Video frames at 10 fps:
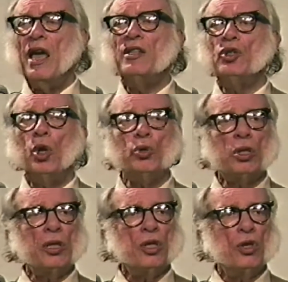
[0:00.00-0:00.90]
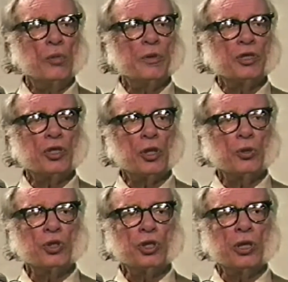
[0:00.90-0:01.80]
a totally human
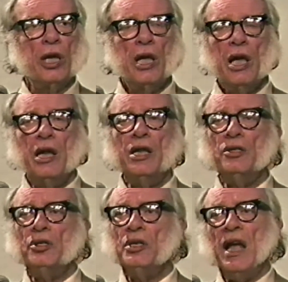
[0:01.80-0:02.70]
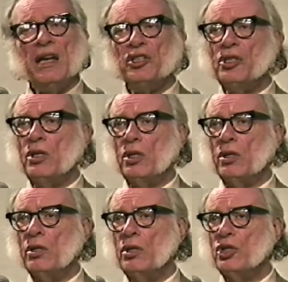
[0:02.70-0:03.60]
solution, an
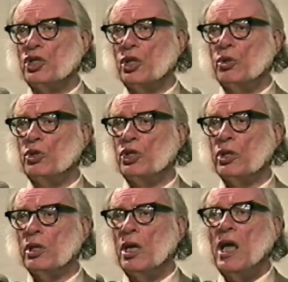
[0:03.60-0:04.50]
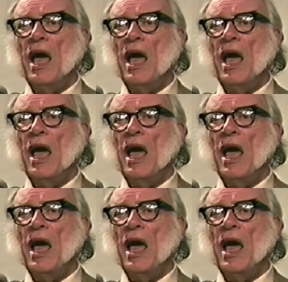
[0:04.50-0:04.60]
international solution,